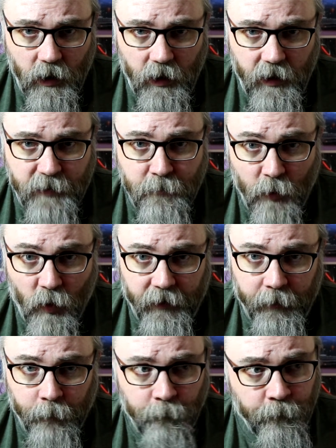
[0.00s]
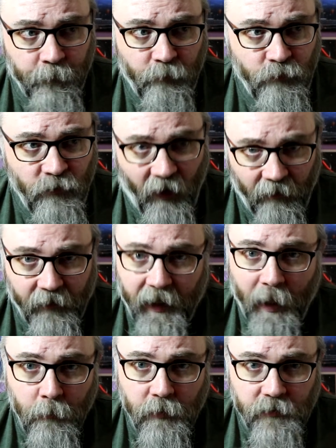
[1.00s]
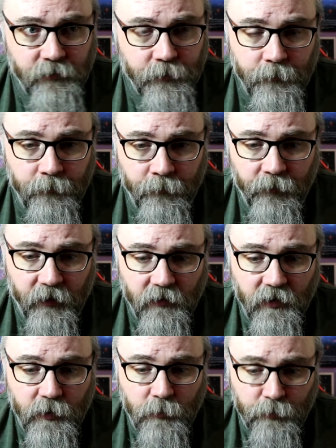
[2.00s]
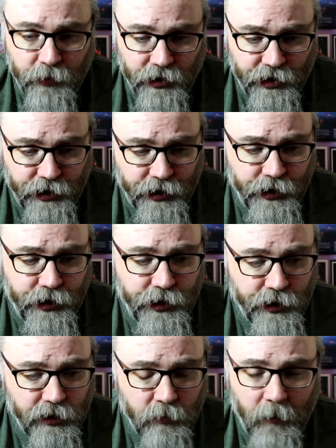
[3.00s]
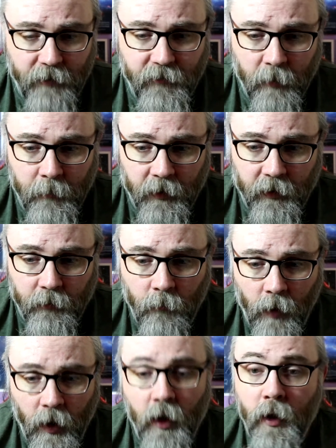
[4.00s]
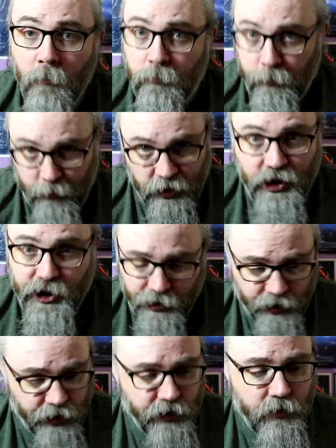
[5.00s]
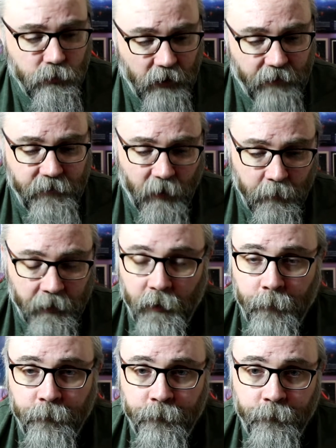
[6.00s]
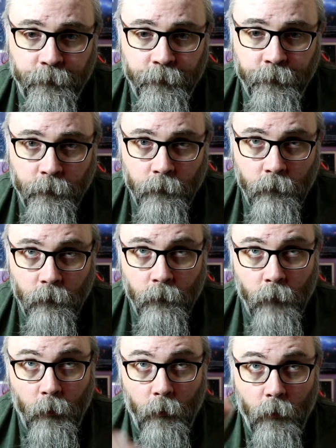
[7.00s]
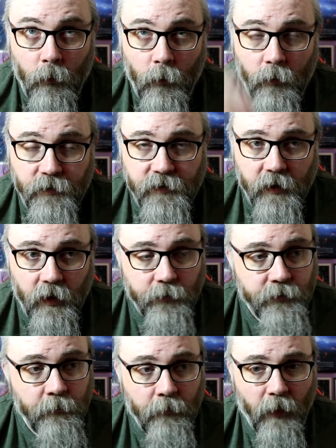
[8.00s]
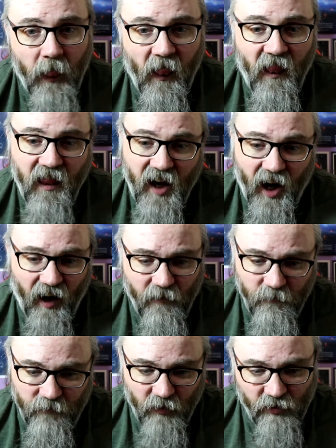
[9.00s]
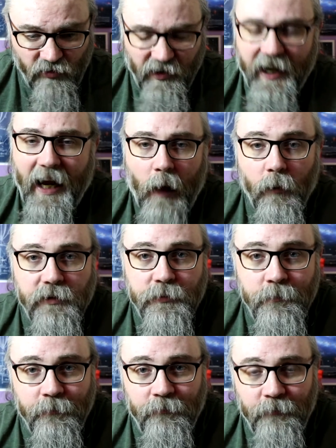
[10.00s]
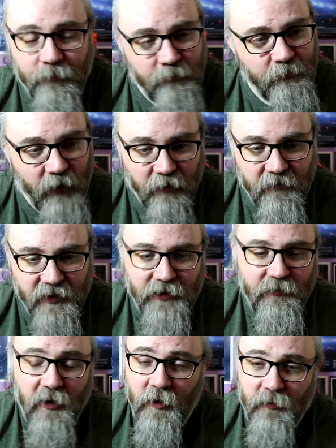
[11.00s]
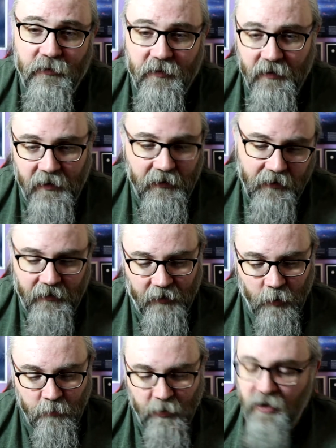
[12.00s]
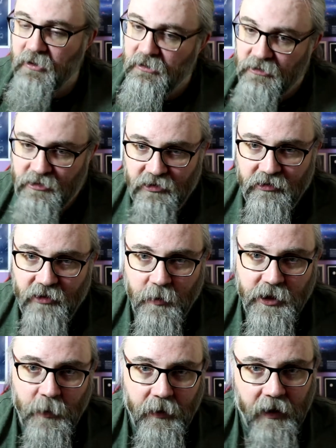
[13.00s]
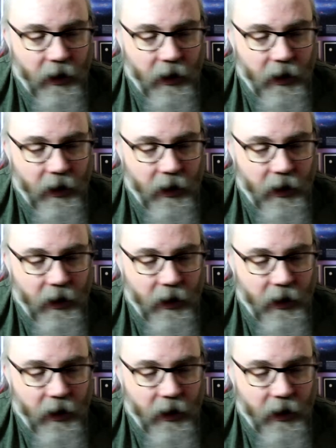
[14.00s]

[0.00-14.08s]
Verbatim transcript: It's boring. Nothing happens. Psh, wave coming in. Psh, wave coming in. Cool, seagulls. 3 hours. No fishing rods, no books, no chewing